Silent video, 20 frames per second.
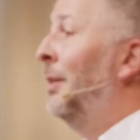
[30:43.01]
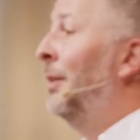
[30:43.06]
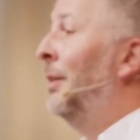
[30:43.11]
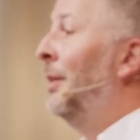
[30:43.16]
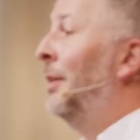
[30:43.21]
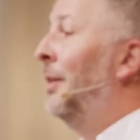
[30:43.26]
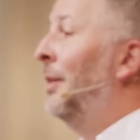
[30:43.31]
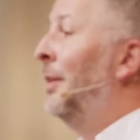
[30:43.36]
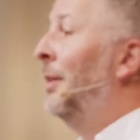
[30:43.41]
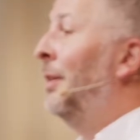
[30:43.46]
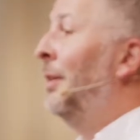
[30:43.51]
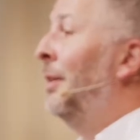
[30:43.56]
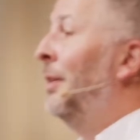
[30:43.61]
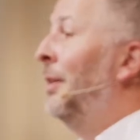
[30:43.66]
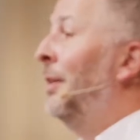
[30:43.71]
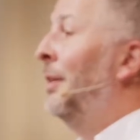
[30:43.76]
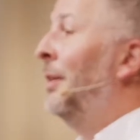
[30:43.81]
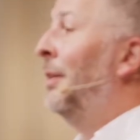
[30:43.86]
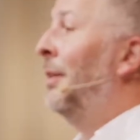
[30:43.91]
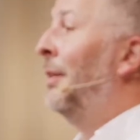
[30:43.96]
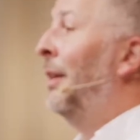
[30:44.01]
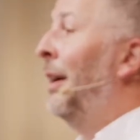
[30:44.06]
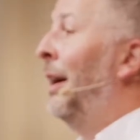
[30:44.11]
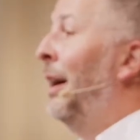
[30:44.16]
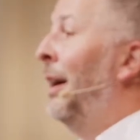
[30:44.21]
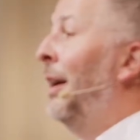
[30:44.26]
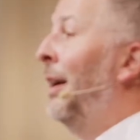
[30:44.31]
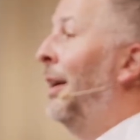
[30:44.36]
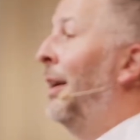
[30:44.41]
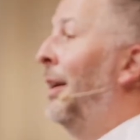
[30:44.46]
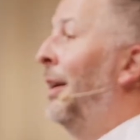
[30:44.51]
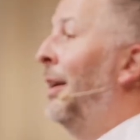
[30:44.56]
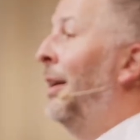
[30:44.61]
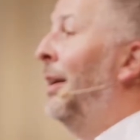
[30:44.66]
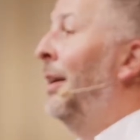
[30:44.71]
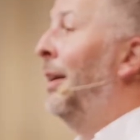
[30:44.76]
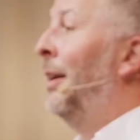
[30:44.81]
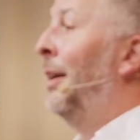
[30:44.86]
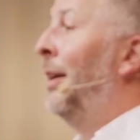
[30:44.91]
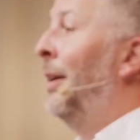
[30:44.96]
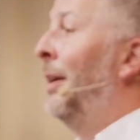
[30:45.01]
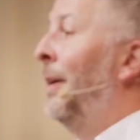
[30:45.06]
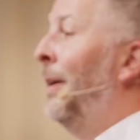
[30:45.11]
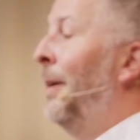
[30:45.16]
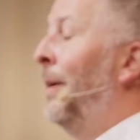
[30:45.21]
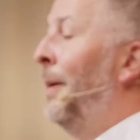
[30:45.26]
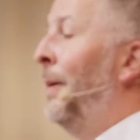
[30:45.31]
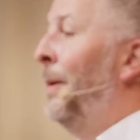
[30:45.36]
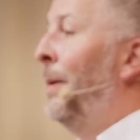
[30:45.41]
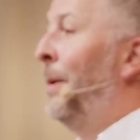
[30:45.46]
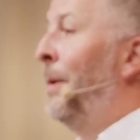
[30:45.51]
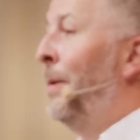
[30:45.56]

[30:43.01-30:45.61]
(silence)